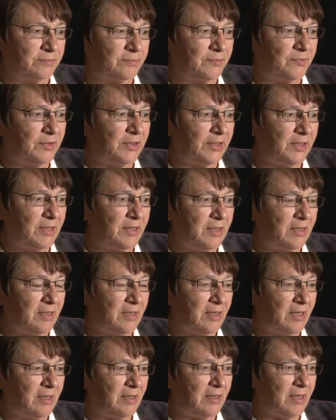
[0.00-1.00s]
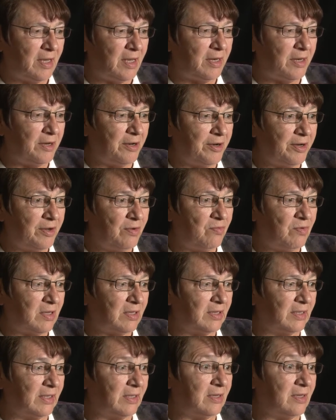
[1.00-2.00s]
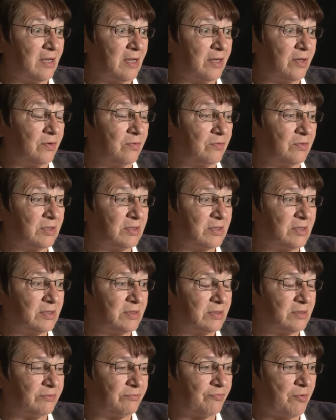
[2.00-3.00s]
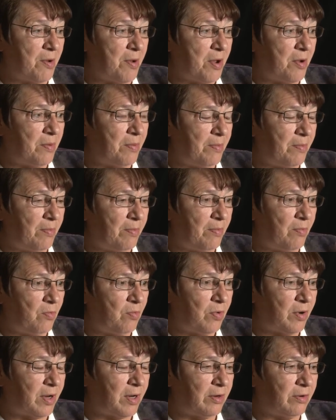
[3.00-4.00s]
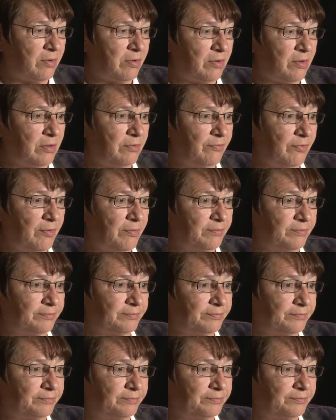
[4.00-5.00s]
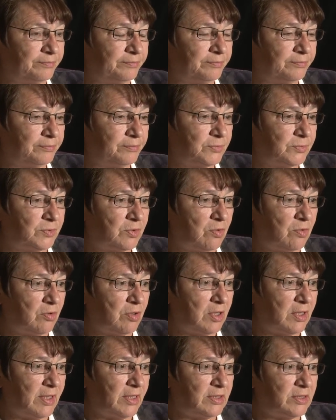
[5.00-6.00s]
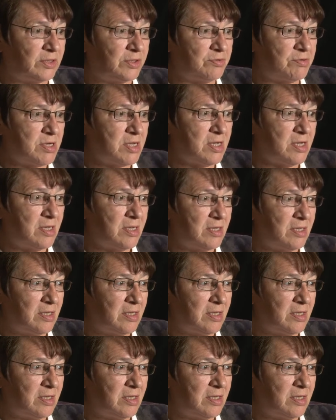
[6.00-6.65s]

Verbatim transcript: in that area, what little I know is just from what I heard from oral history,